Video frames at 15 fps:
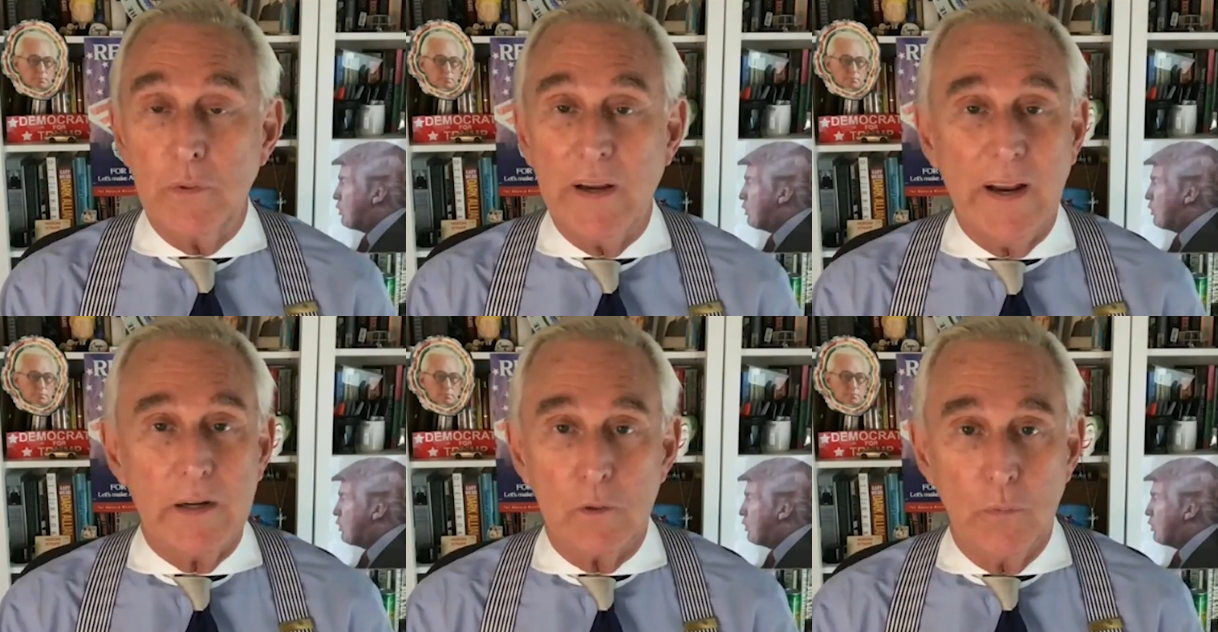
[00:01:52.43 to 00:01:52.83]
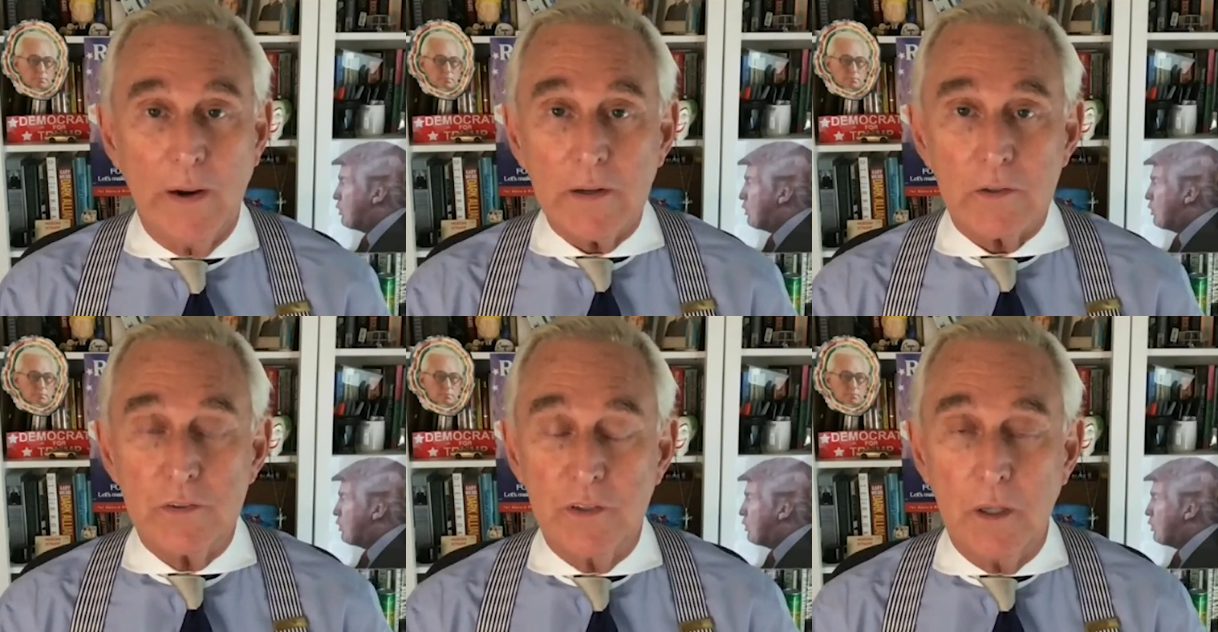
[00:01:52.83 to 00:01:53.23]
Speaker 1: We had a
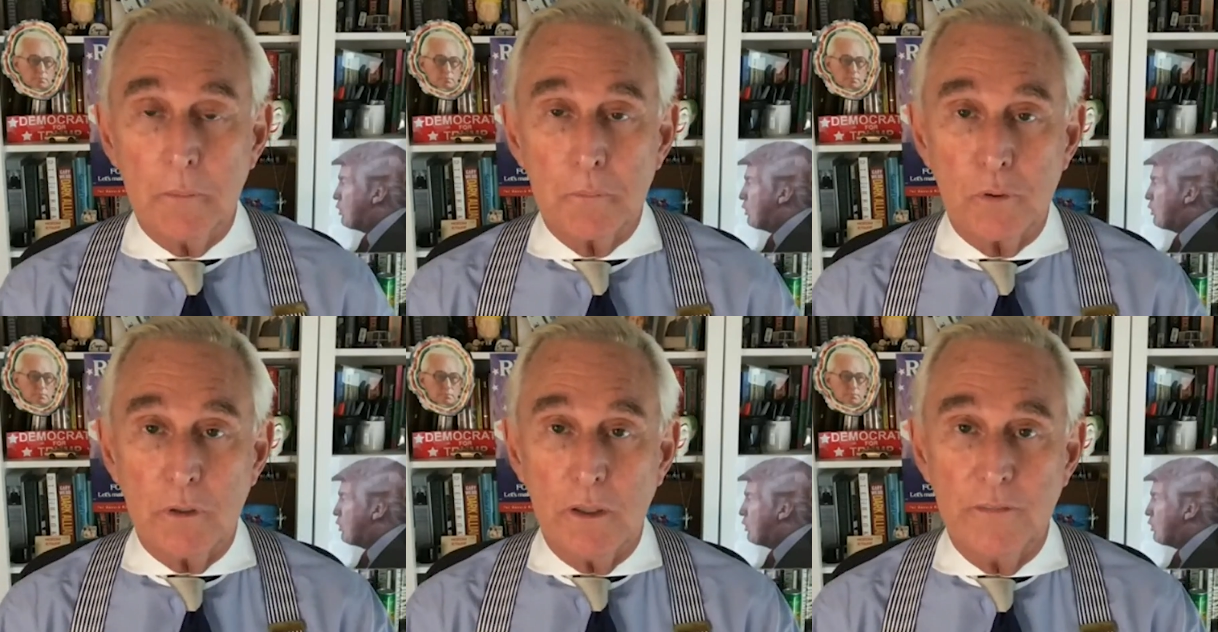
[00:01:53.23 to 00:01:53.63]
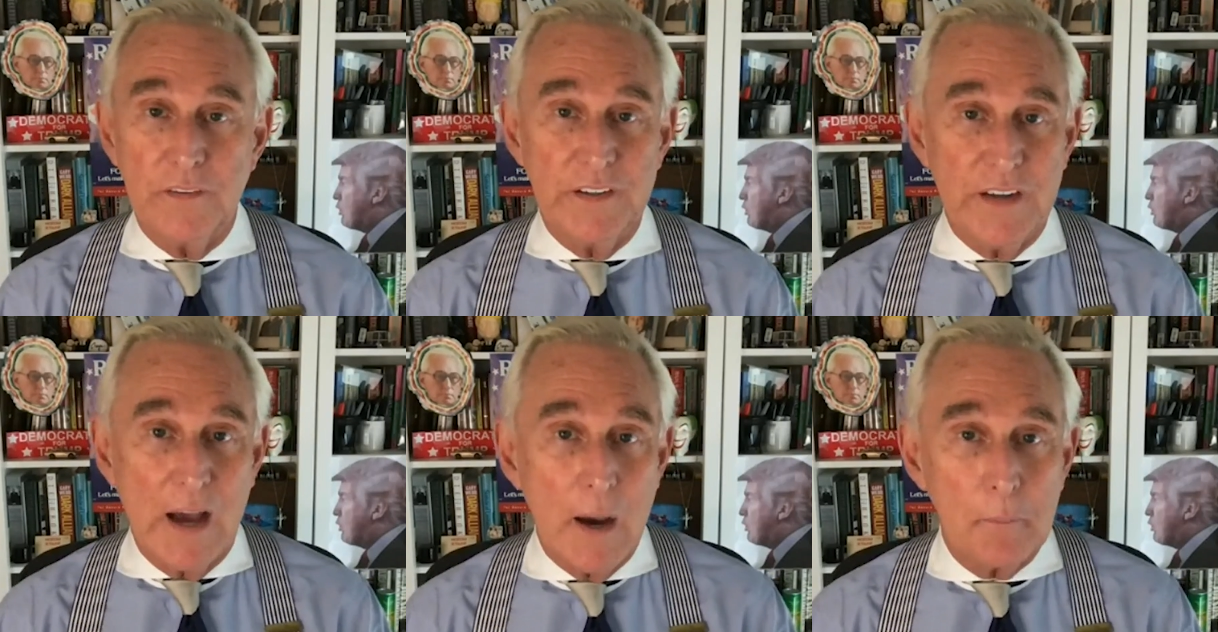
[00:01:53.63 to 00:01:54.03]
record number of
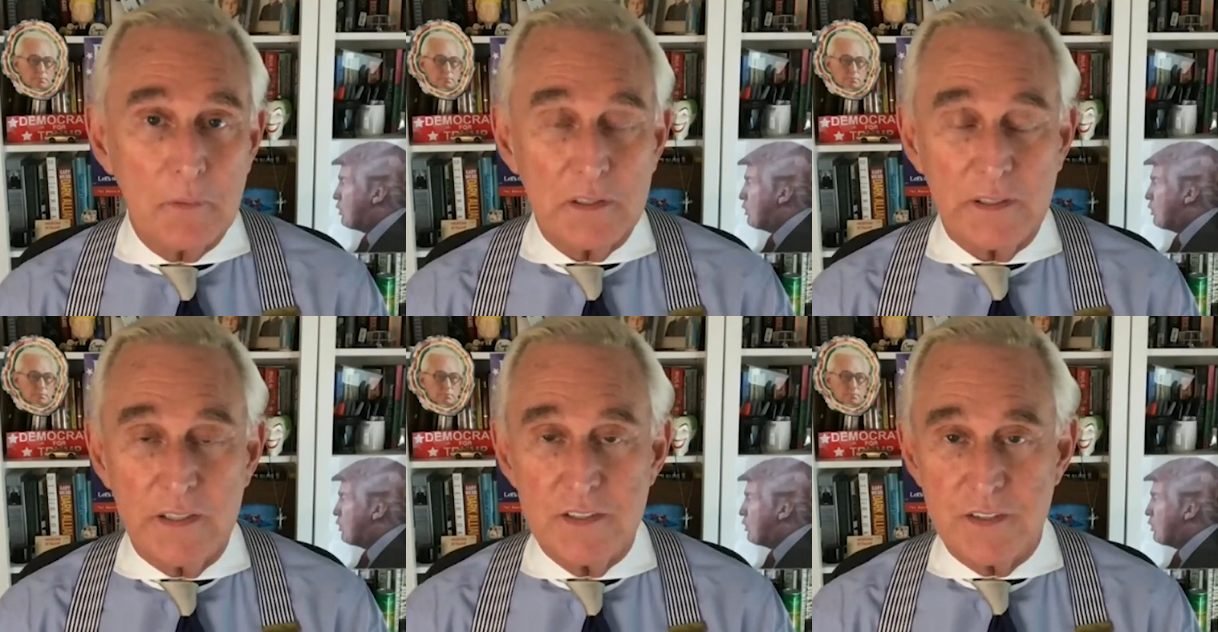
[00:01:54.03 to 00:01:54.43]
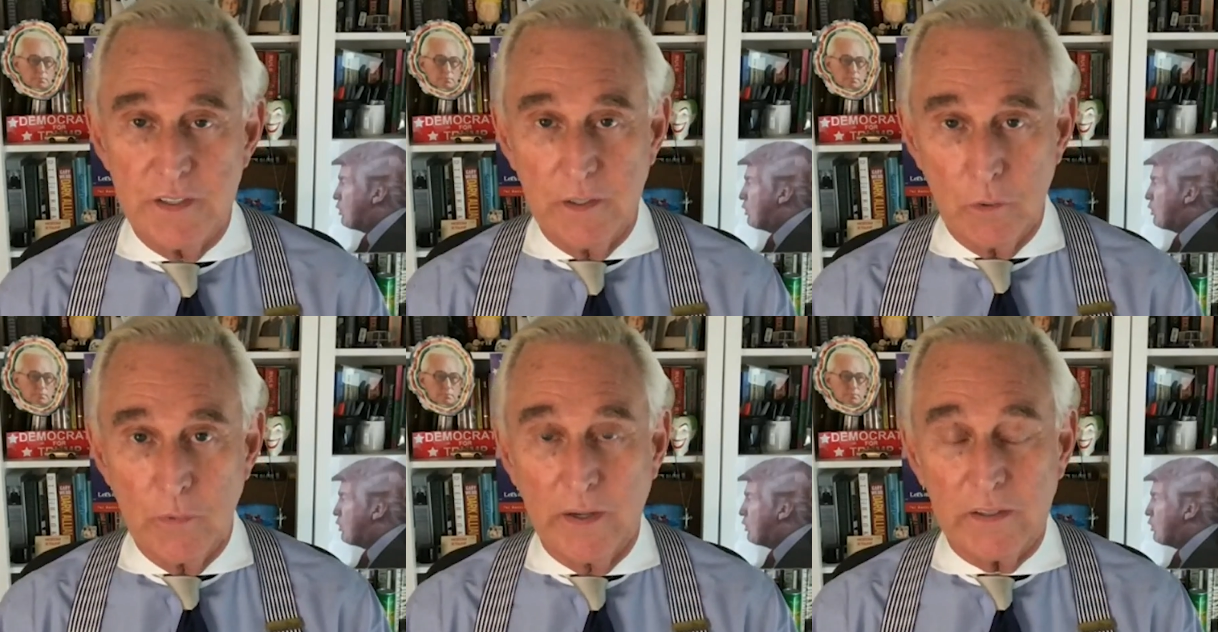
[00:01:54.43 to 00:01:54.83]
anomalies
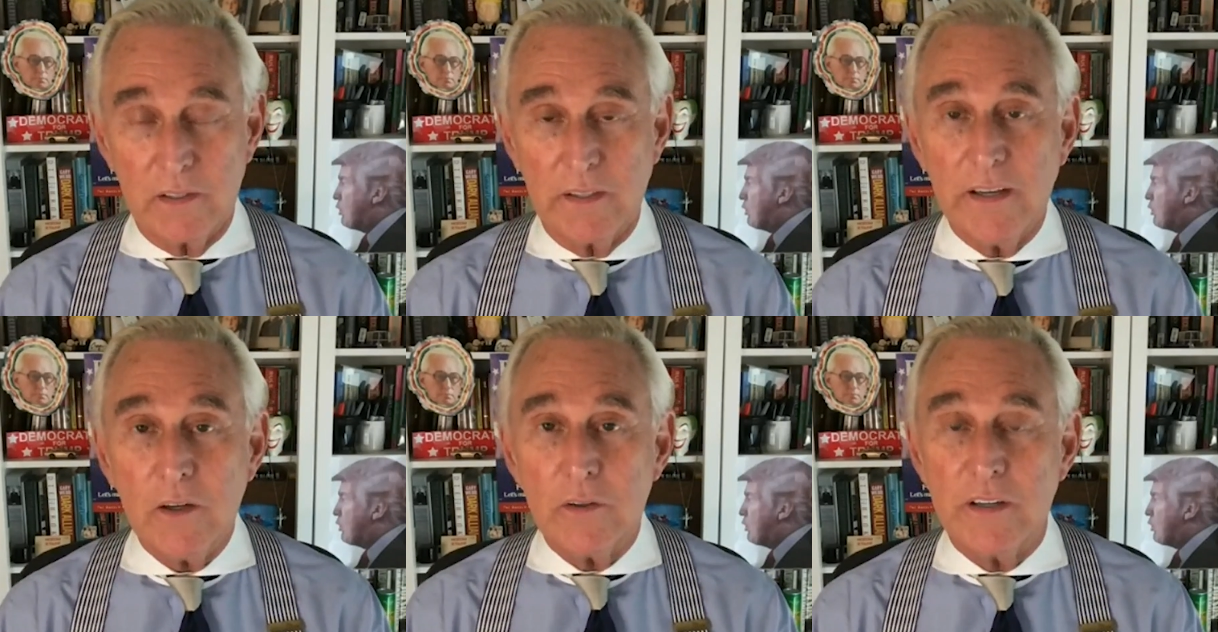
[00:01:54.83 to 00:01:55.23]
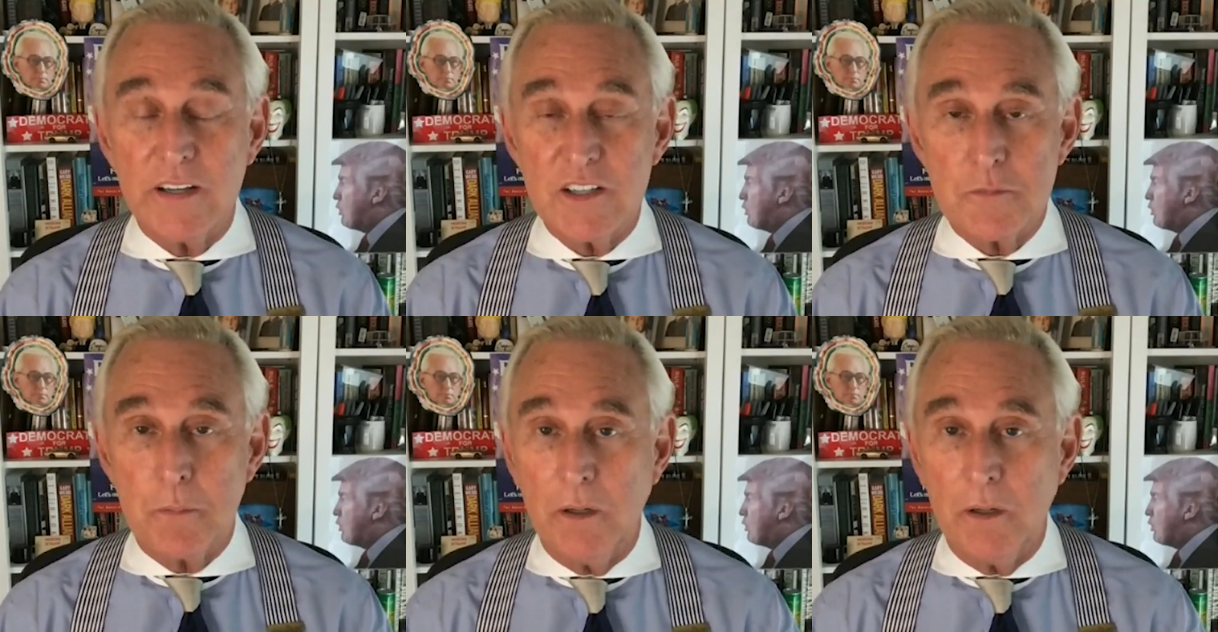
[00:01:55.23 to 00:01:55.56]
and irregularities,